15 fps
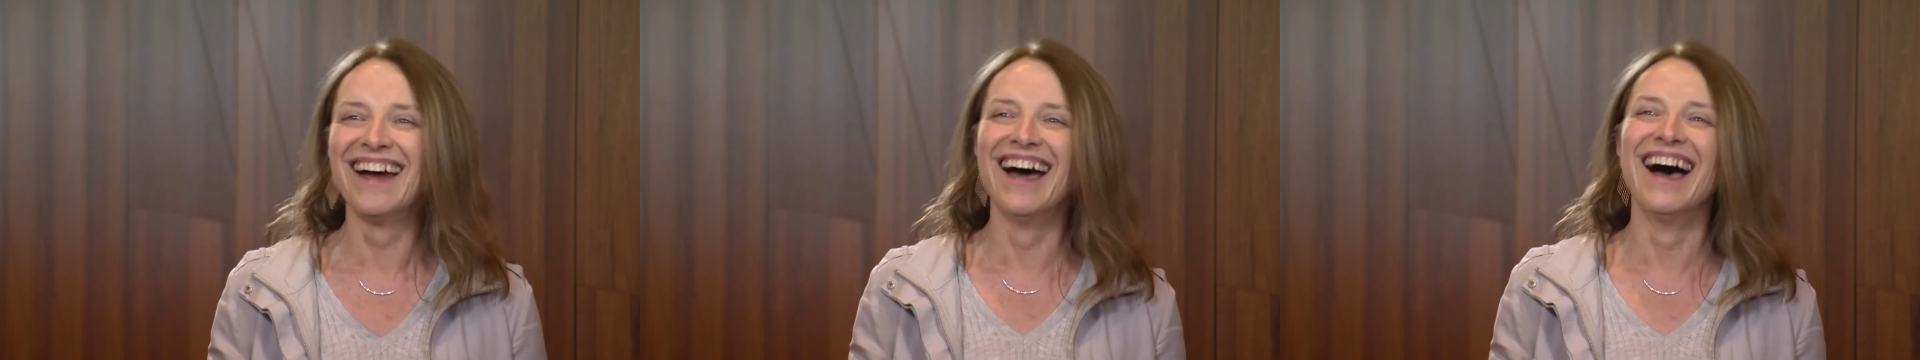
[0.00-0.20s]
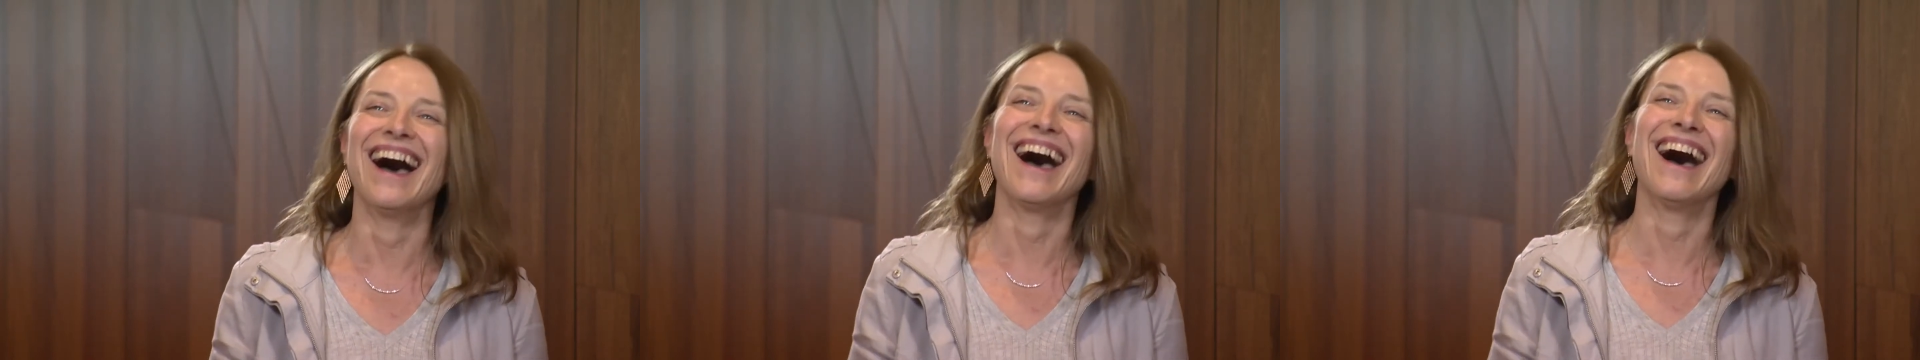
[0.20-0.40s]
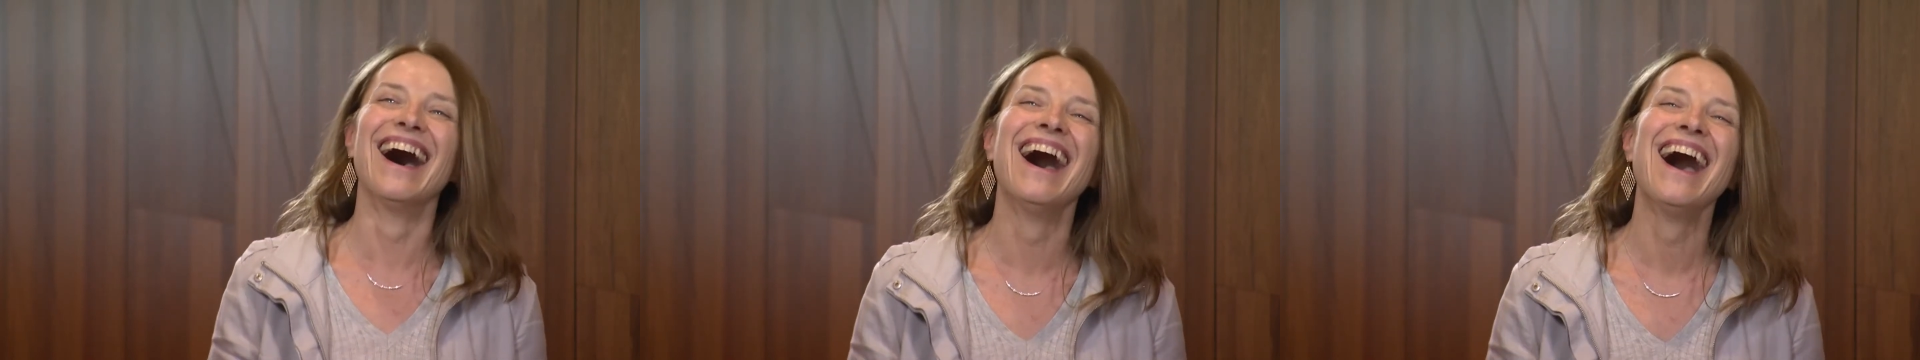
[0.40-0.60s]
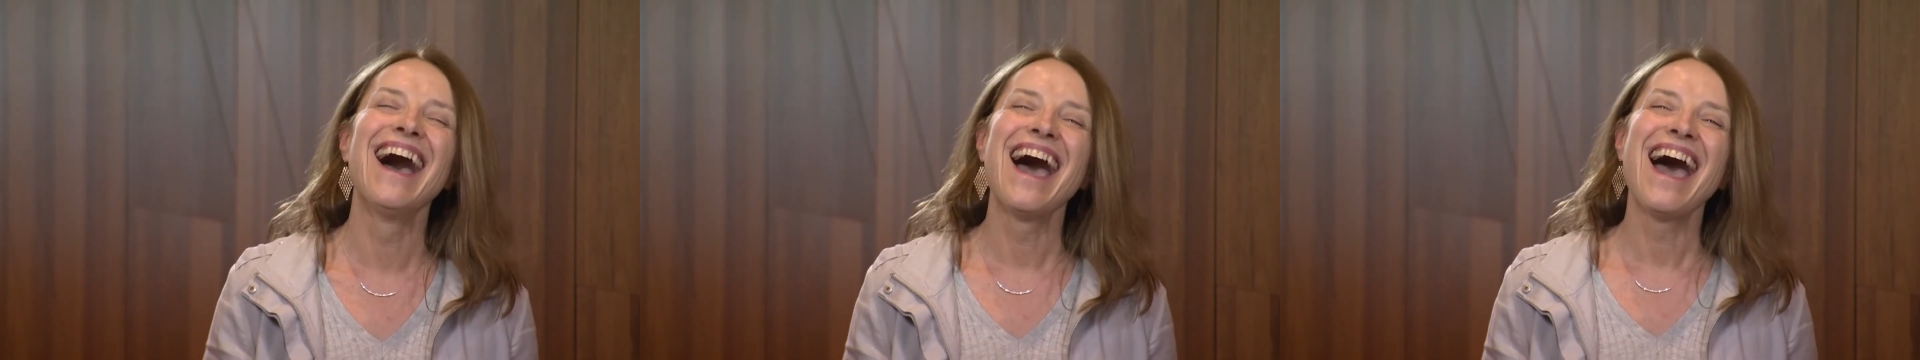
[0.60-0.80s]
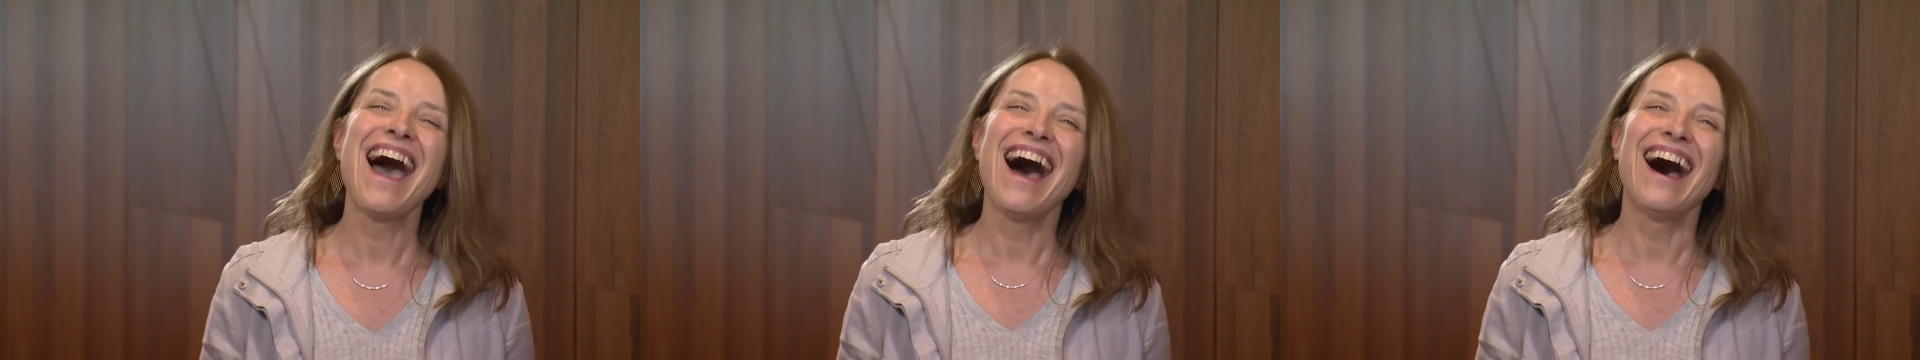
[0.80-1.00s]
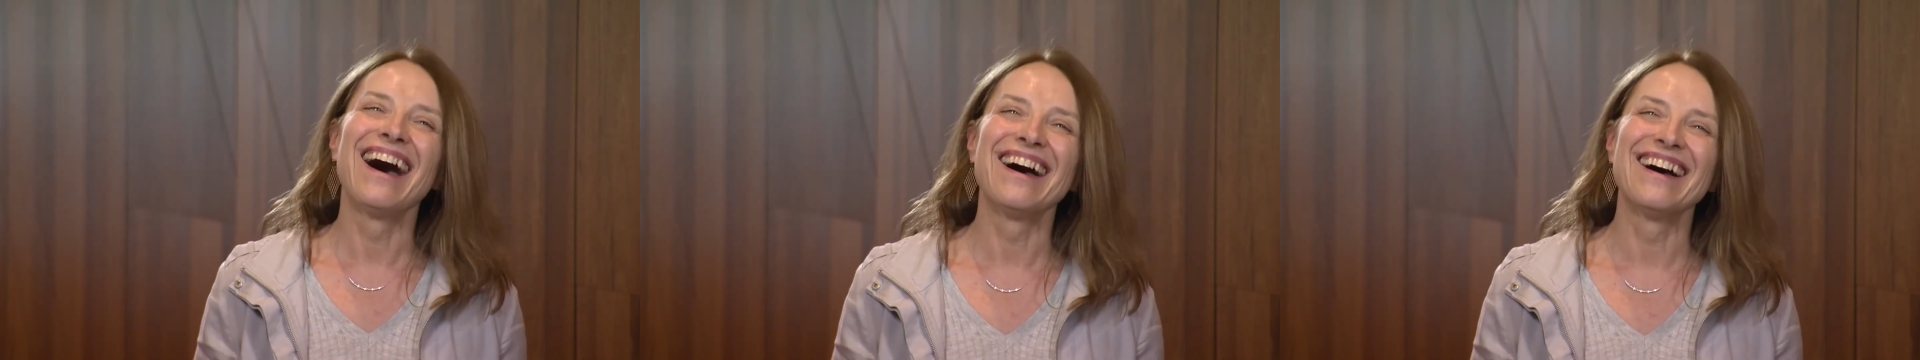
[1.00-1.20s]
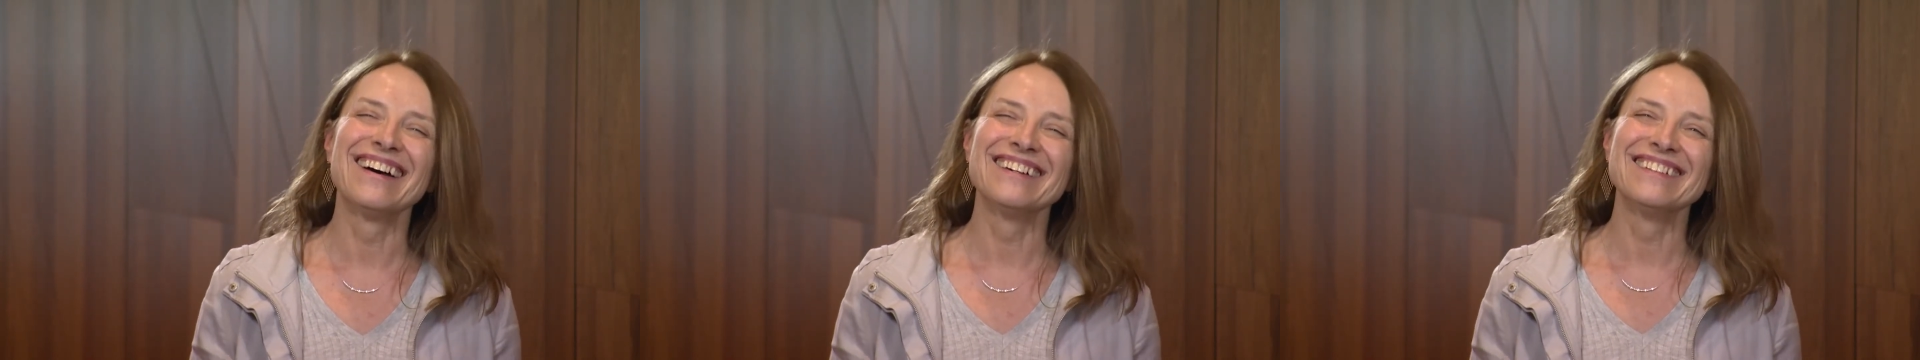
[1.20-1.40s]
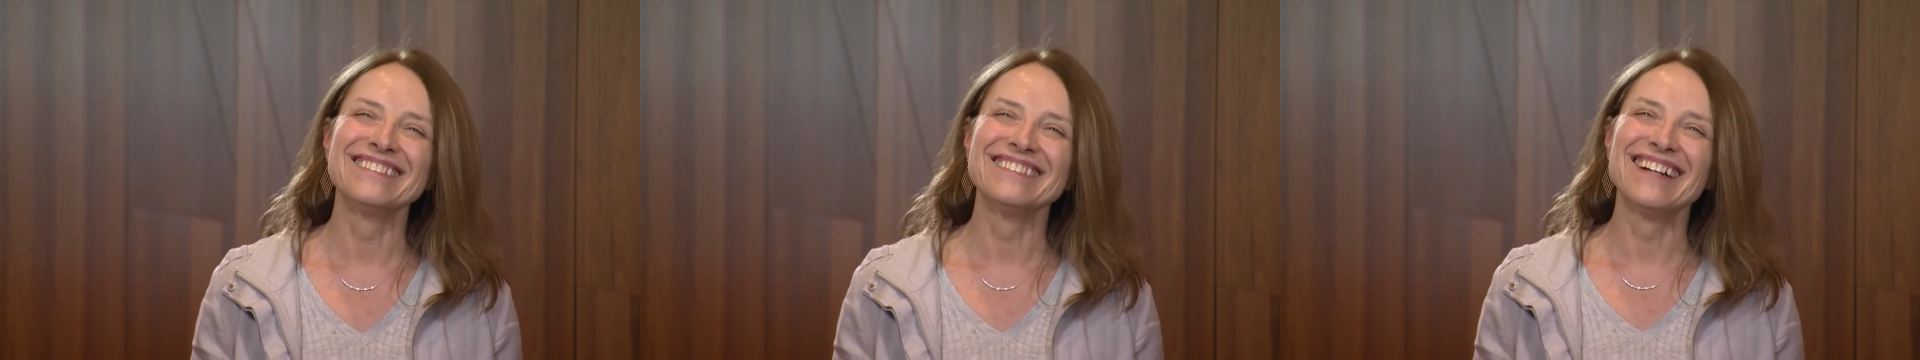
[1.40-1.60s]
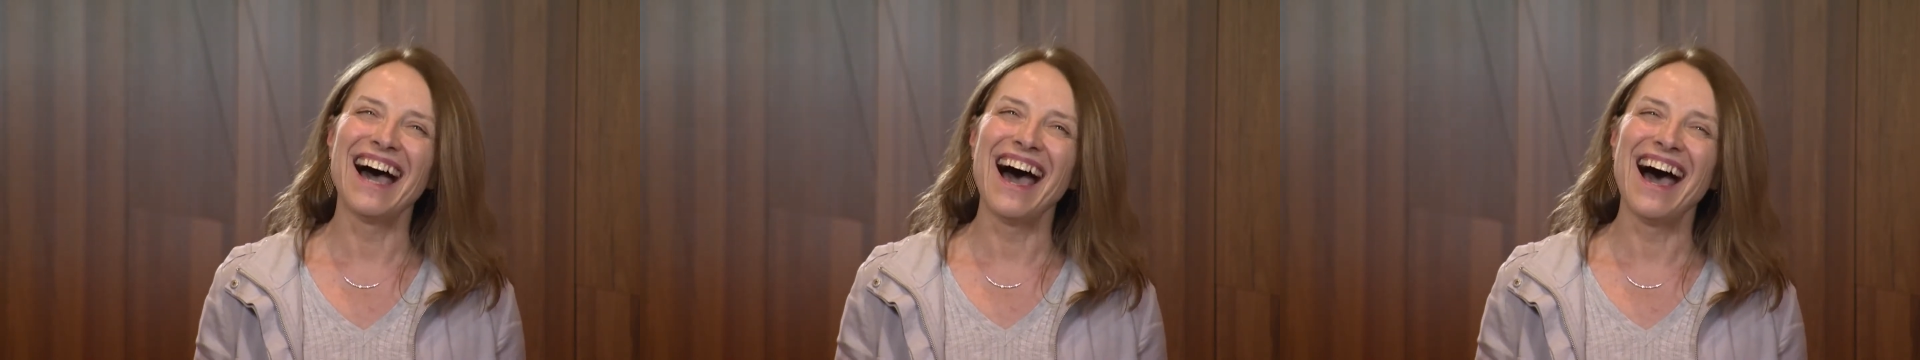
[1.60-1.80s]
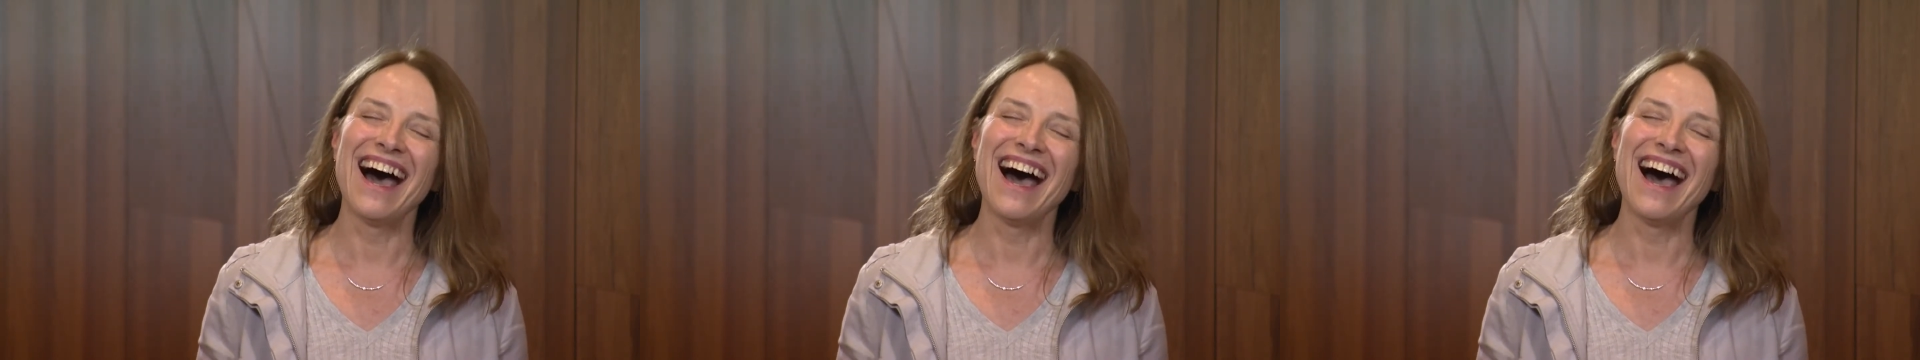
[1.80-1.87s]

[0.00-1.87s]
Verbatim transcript: uh,